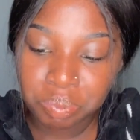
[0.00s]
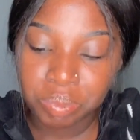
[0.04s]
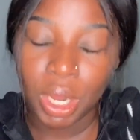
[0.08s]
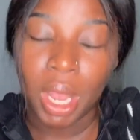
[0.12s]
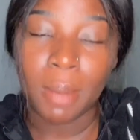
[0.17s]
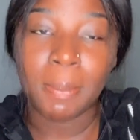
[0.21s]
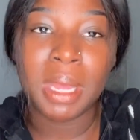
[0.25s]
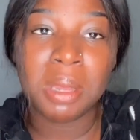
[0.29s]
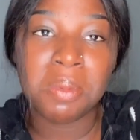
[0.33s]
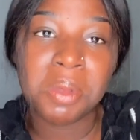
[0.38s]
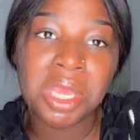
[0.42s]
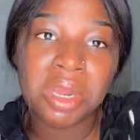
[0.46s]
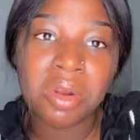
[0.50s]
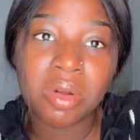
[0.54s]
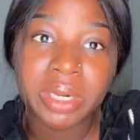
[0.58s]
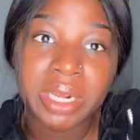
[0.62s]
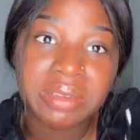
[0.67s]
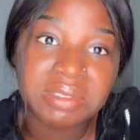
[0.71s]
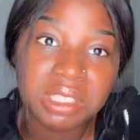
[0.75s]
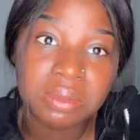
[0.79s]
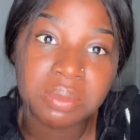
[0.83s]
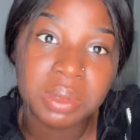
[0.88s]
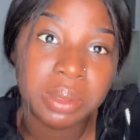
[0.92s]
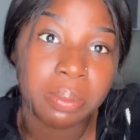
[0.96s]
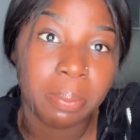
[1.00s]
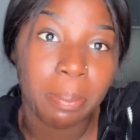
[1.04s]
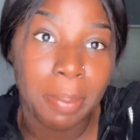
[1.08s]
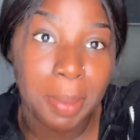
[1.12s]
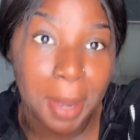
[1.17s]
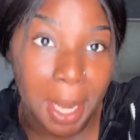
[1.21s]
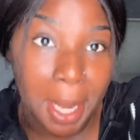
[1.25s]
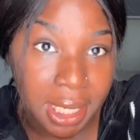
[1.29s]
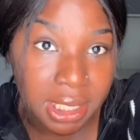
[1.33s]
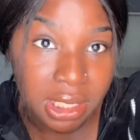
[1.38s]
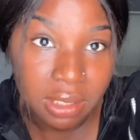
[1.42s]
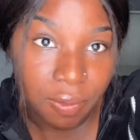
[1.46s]
maybe you don't have to be
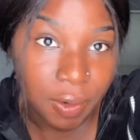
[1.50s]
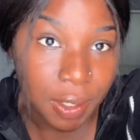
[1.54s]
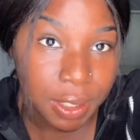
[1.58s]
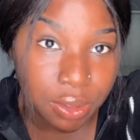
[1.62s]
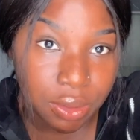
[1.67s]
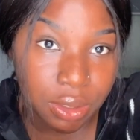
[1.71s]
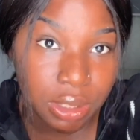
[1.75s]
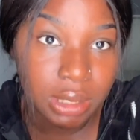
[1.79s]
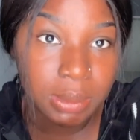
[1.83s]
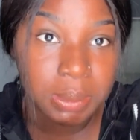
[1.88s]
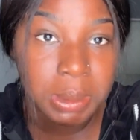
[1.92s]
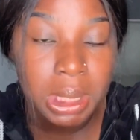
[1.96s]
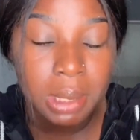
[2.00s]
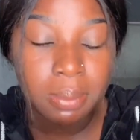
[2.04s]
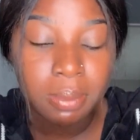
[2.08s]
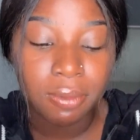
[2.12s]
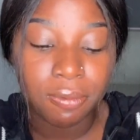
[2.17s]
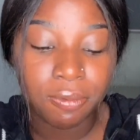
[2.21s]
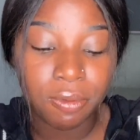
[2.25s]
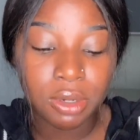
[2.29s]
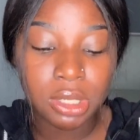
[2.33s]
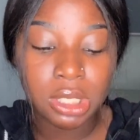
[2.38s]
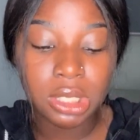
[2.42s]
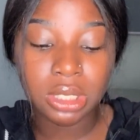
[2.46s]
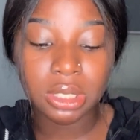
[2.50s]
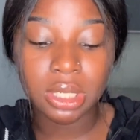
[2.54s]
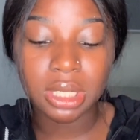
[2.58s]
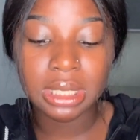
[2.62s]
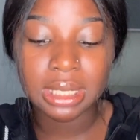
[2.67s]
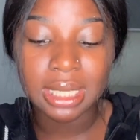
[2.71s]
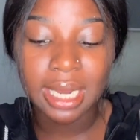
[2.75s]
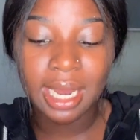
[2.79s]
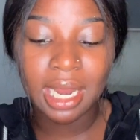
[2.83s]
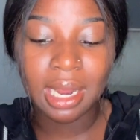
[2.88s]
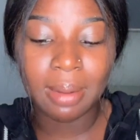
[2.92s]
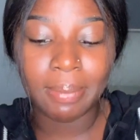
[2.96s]
best friends or something before you start
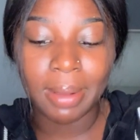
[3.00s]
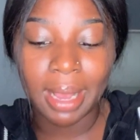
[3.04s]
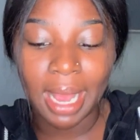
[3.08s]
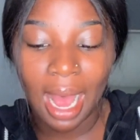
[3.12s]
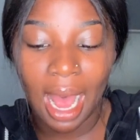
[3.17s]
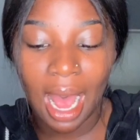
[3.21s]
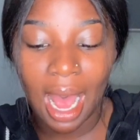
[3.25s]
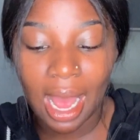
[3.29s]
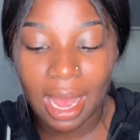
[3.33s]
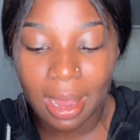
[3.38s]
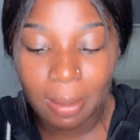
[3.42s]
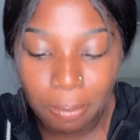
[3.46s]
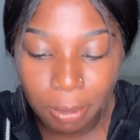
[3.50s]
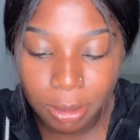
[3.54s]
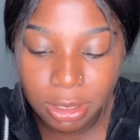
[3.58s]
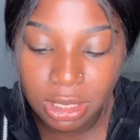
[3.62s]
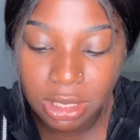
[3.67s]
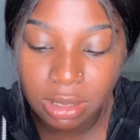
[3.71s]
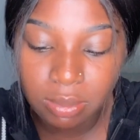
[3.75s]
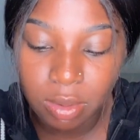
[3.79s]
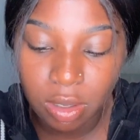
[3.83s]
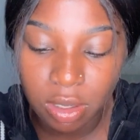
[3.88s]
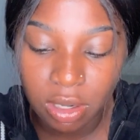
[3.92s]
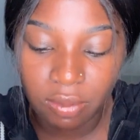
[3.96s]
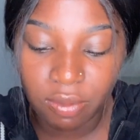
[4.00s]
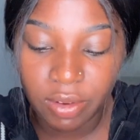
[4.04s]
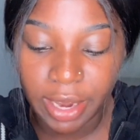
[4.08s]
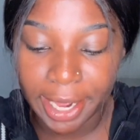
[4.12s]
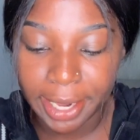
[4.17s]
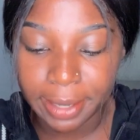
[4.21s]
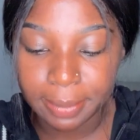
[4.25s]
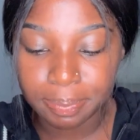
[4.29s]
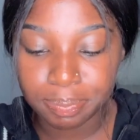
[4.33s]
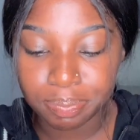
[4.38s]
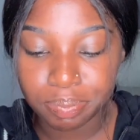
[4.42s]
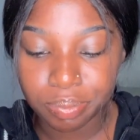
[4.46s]
dating, but I personally believe
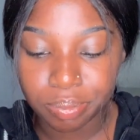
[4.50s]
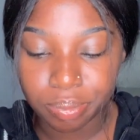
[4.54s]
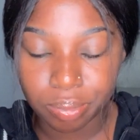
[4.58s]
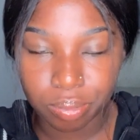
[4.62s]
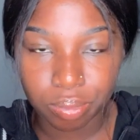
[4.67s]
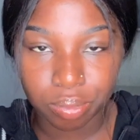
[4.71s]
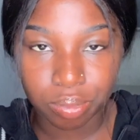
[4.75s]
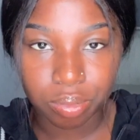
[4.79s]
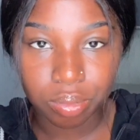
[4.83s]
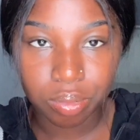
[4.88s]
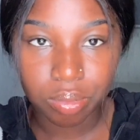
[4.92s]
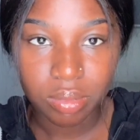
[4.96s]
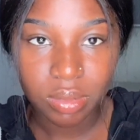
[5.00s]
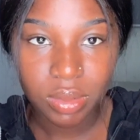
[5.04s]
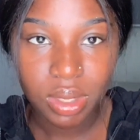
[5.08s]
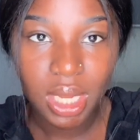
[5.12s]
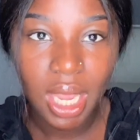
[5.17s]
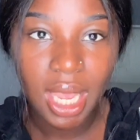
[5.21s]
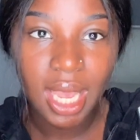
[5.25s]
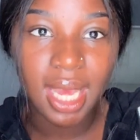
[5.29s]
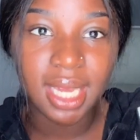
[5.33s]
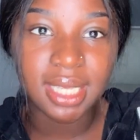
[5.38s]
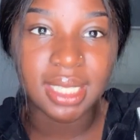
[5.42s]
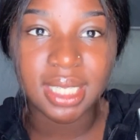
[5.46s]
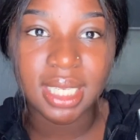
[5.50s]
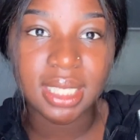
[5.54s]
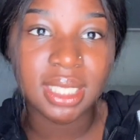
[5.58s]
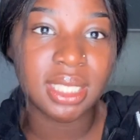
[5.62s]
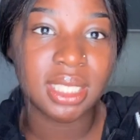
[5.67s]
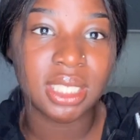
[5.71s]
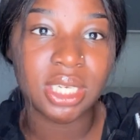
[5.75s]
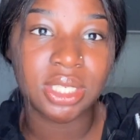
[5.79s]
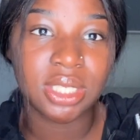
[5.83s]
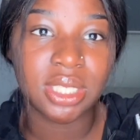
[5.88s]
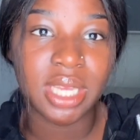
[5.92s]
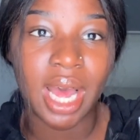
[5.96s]
like it's
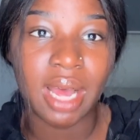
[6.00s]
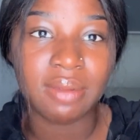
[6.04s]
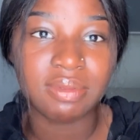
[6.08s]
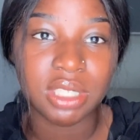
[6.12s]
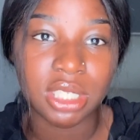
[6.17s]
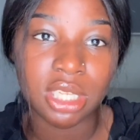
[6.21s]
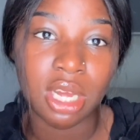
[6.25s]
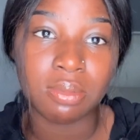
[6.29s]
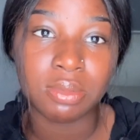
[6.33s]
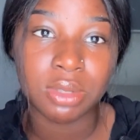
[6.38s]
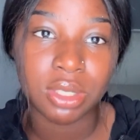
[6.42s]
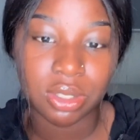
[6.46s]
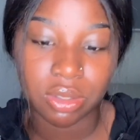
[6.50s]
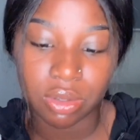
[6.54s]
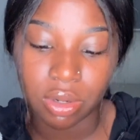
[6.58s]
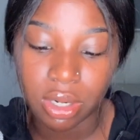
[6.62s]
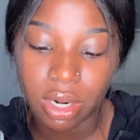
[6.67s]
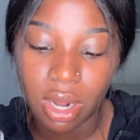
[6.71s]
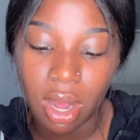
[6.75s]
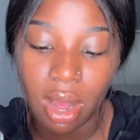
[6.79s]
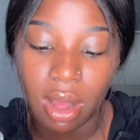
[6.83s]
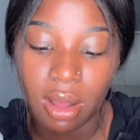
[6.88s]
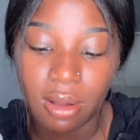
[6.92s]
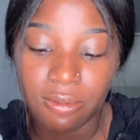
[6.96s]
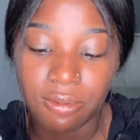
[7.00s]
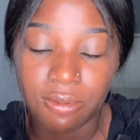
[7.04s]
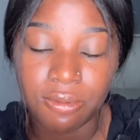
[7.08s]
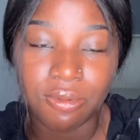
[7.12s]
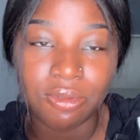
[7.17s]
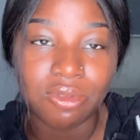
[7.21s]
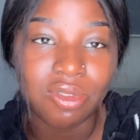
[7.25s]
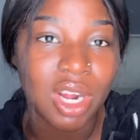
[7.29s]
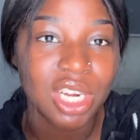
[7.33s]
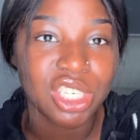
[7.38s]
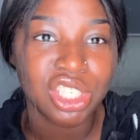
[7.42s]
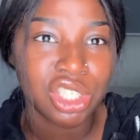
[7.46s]
necessary to have some sort of
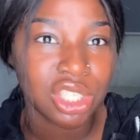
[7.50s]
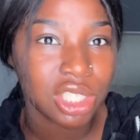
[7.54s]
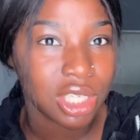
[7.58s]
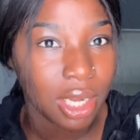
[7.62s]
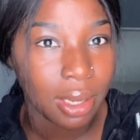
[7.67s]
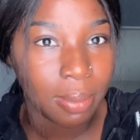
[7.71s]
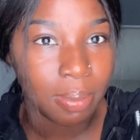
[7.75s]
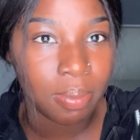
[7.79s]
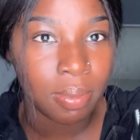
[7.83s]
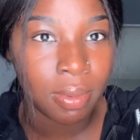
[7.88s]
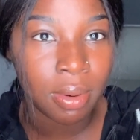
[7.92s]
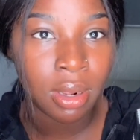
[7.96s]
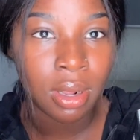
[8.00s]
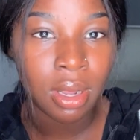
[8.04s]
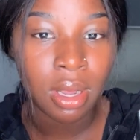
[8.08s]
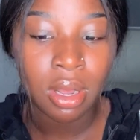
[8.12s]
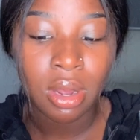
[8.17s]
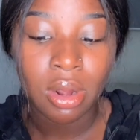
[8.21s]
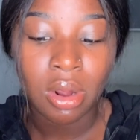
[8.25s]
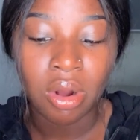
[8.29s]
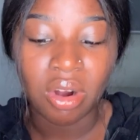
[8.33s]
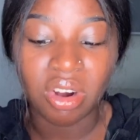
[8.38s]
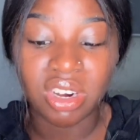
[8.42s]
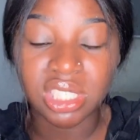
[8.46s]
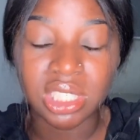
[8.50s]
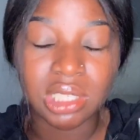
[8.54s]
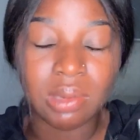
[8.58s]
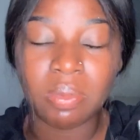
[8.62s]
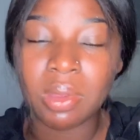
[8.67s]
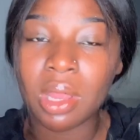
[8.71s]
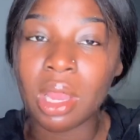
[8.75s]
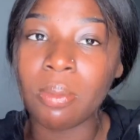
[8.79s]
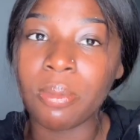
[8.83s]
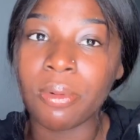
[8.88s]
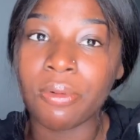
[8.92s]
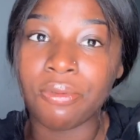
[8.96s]
friendship or
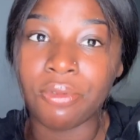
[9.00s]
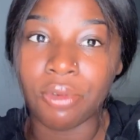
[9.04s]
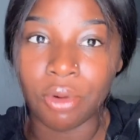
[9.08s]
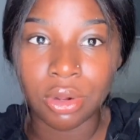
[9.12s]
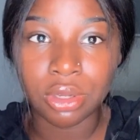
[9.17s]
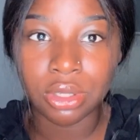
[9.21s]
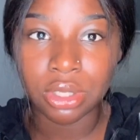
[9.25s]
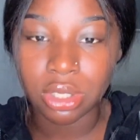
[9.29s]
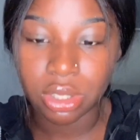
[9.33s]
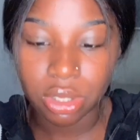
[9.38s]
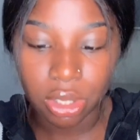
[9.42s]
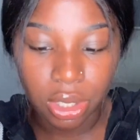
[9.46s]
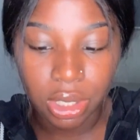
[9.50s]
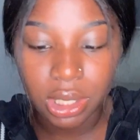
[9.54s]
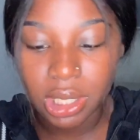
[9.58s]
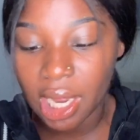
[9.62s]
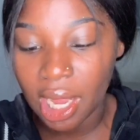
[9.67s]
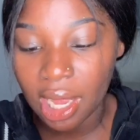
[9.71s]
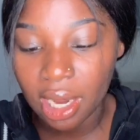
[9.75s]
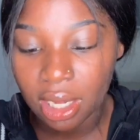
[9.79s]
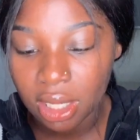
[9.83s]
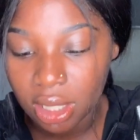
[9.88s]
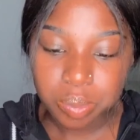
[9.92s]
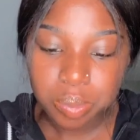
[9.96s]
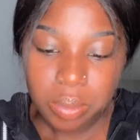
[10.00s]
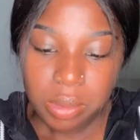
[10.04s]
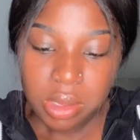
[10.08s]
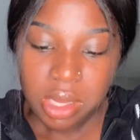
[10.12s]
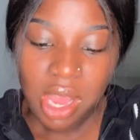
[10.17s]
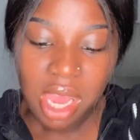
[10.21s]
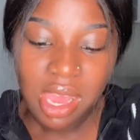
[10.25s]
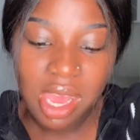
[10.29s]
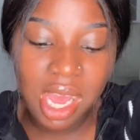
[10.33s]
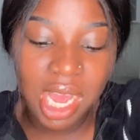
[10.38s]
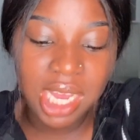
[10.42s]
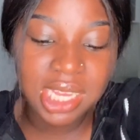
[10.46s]
something before you start dating.
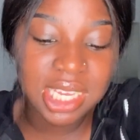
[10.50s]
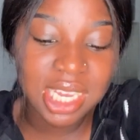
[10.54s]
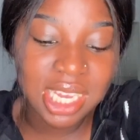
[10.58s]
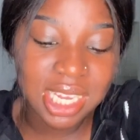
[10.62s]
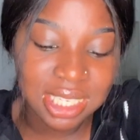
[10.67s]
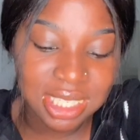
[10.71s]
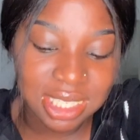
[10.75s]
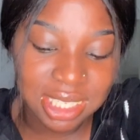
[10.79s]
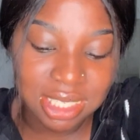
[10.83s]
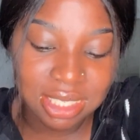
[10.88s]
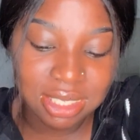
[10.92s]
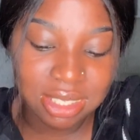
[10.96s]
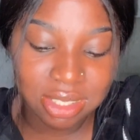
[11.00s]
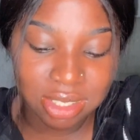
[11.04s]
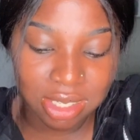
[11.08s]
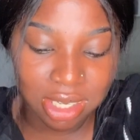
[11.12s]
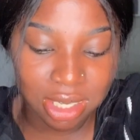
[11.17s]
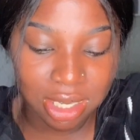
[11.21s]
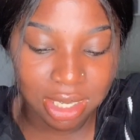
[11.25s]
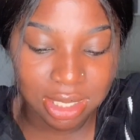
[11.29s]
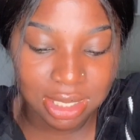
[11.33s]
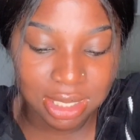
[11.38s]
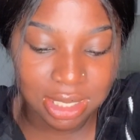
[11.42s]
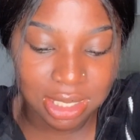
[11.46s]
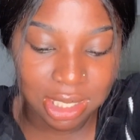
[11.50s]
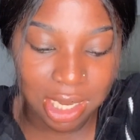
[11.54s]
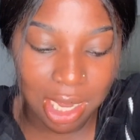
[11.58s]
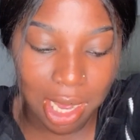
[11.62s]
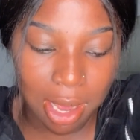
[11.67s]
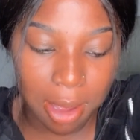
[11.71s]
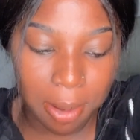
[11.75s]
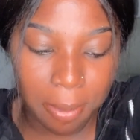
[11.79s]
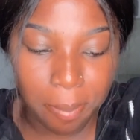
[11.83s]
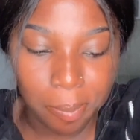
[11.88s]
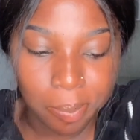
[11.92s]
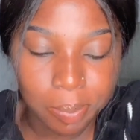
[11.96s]
I think it's necessary because it's like